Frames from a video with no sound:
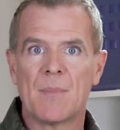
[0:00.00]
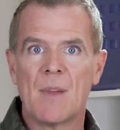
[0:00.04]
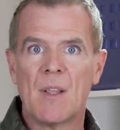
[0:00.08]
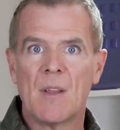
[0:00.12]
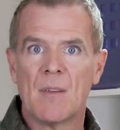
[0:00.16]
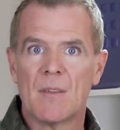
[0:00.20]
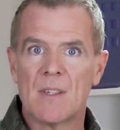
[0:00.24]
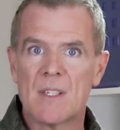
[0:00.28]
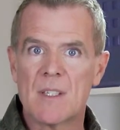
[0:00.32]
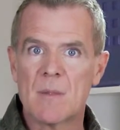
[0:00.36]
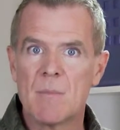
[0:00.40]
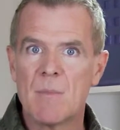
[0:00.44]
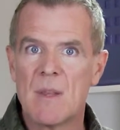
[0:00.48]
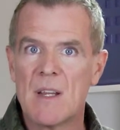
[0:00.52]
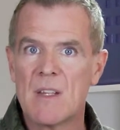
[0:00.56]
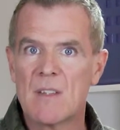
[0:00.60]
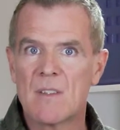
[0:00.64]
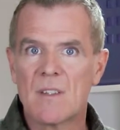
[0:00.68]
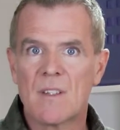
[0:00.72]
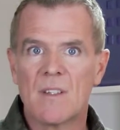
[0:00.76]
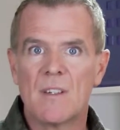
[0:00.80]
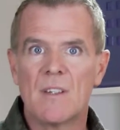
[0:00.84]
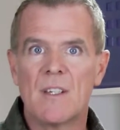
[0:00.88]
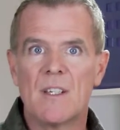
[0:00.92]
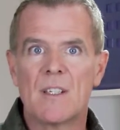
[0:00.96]
And this means
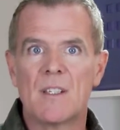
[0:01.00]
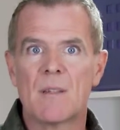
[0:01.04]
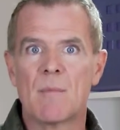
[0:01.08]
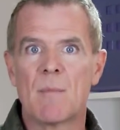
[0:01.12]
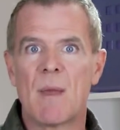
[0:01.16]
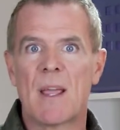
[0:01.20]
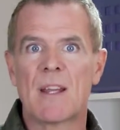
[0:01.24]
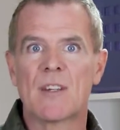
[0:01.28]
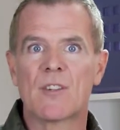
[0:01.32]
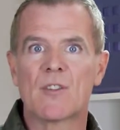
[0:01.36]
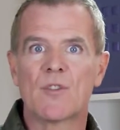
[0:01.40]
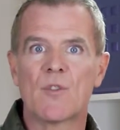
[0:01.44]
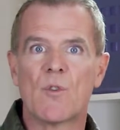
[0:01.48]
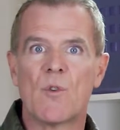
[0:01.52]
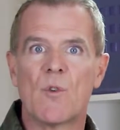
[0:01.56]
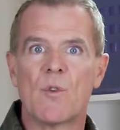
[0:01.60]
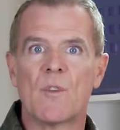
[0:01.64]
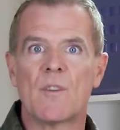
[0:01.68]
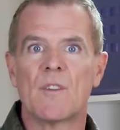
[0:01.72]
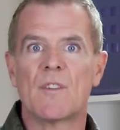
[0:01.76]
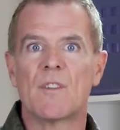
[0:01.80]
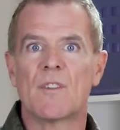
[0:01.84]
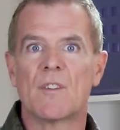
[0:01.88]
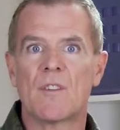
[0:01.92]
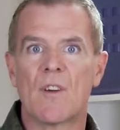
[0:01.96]
that you need to make sure
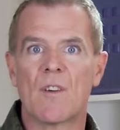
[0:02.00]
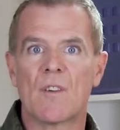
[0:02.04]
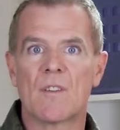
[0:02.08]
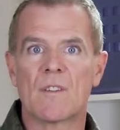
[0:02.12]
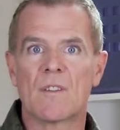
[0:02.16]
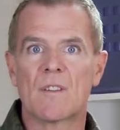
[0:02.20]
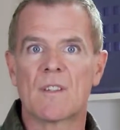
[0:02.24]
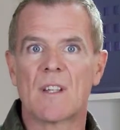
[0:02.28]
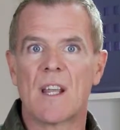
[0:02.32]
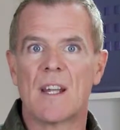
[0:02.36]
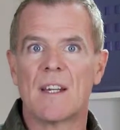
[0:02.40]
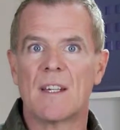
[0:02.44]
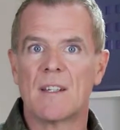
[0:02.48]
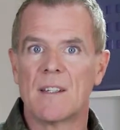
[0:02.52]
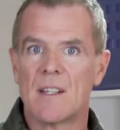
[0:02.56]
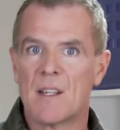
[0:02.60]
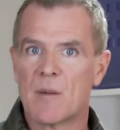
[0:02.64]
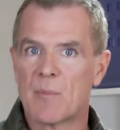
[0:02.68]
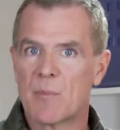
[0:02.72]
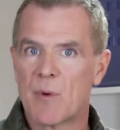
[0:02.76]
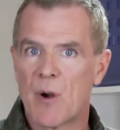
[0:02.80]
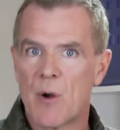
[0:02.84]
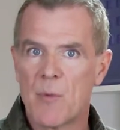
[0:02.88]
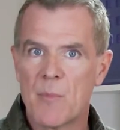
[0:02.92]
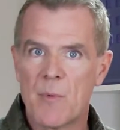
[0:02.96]
that your dog is getting the
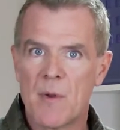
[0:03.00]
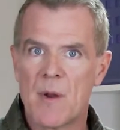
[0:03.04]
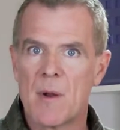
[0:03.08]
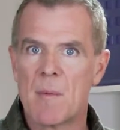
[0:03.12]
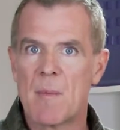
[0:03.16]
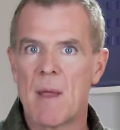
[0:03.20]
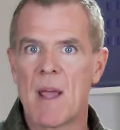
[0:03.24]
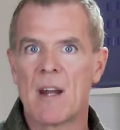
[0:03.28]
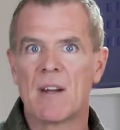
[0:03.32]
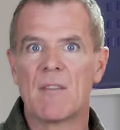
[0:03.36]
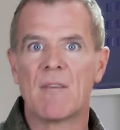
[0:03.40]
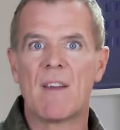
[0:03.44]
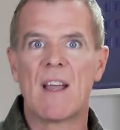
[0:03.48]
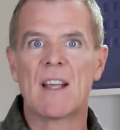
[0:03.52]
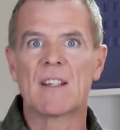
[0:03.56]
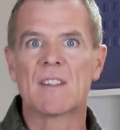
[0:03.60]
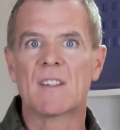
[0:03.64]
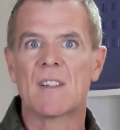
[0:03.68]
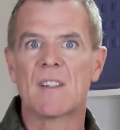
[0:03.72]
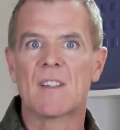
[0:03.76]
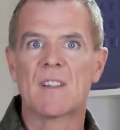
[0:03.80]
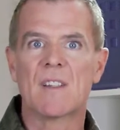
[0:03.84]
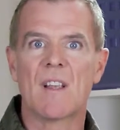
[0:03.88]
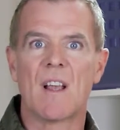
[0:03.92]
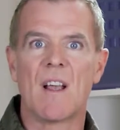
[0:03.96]
appropriate amount of
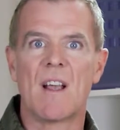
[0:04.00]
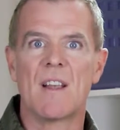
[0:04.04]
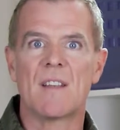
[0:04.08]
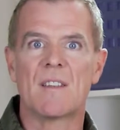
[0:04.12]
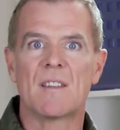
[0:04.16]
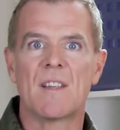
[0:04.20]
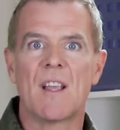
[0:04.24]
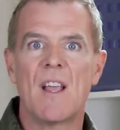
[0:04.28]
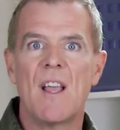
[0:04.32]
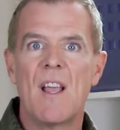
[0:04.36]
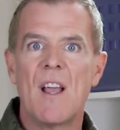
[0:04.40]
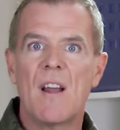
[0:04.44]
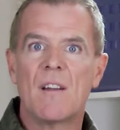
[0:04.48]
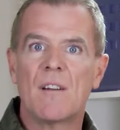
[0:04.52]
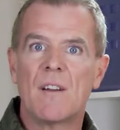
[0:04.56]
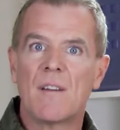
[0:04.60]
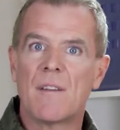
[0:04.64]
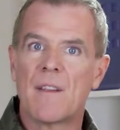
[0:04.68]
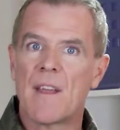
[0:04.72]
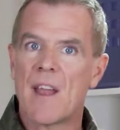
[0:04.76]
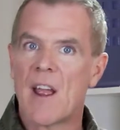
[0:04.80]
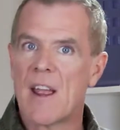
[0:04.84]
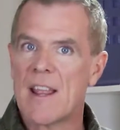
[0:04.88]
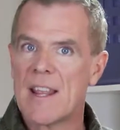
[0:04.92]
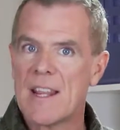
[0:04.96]
exercise and that
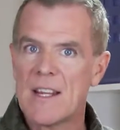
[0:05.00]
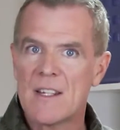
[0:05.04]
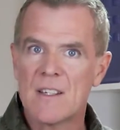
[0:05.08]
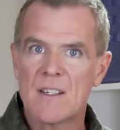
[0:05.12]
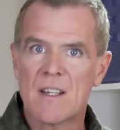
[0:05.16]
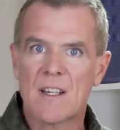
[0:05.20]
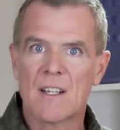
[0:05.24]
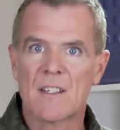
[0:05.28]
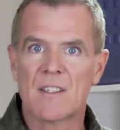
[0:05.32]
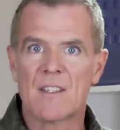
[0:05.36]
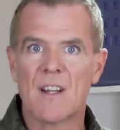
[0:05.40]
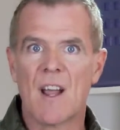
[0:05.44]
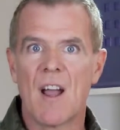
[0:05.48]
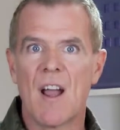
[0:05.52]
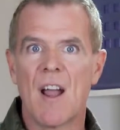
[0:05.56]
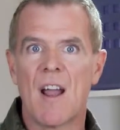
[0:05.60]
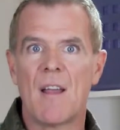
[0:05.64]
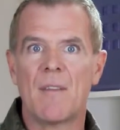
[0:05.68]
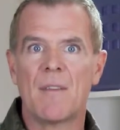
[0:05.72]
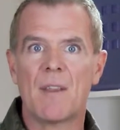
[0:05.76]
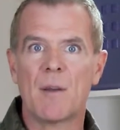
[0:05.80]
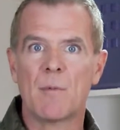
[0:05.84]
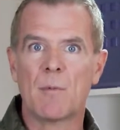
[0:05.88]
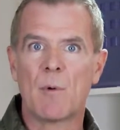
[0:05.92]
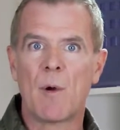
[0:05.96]
they are eating a
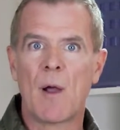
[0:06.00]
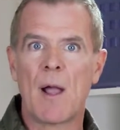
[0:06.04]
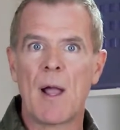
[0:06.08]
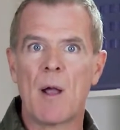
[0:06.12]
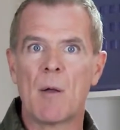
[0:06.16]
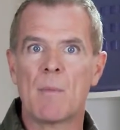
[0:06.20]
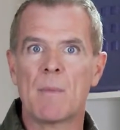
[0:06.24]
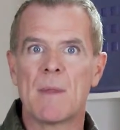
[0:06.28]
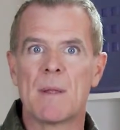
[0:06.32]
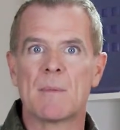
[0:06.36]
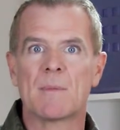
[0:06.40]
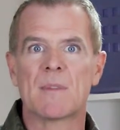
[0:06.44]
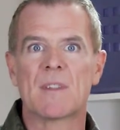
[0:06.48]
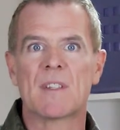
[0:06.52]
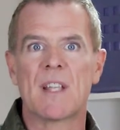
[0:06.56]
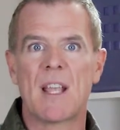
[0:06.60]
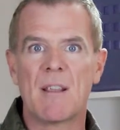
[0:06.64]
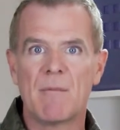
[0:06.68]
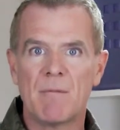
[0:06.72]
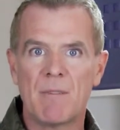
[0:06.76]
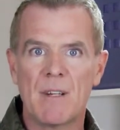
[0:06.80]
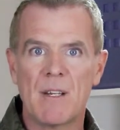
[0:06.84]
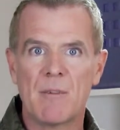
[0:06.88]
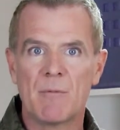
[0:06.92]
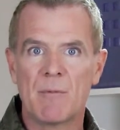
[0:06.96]
diet that will help them
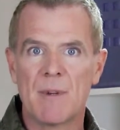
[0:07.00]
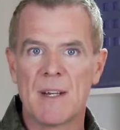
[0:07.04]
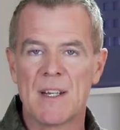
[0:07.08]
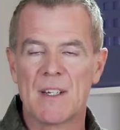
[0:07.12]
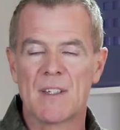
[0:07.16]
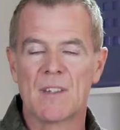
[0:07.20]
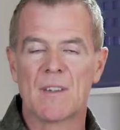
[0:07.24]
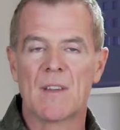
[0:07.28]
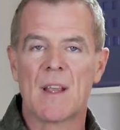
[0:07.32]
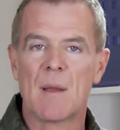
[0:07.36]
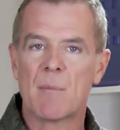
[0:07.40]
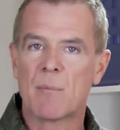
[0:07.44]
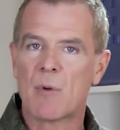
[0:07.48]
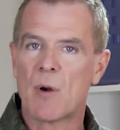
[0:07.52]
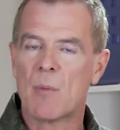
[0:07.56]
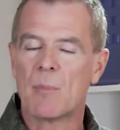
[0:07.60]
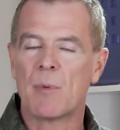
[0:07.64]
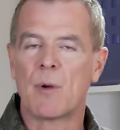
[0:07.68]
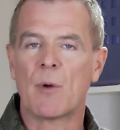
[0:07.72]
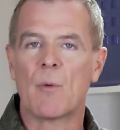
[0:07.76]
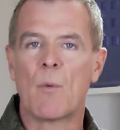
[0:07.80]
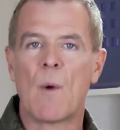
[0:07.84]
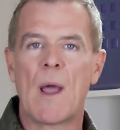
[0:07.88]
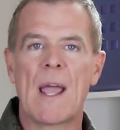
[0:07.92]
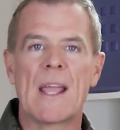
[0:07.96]
safely reach their
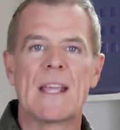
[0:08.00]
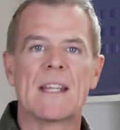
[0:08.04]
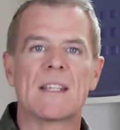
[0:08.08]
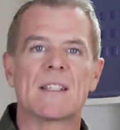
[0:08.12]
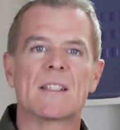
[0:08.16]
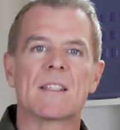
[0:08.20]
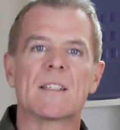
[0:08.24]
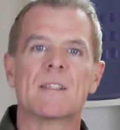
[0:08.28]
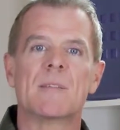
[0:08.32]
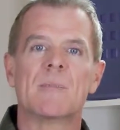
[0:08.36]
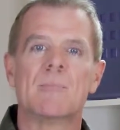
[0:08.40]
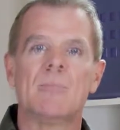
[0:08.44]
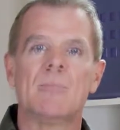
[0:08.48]
proper weight.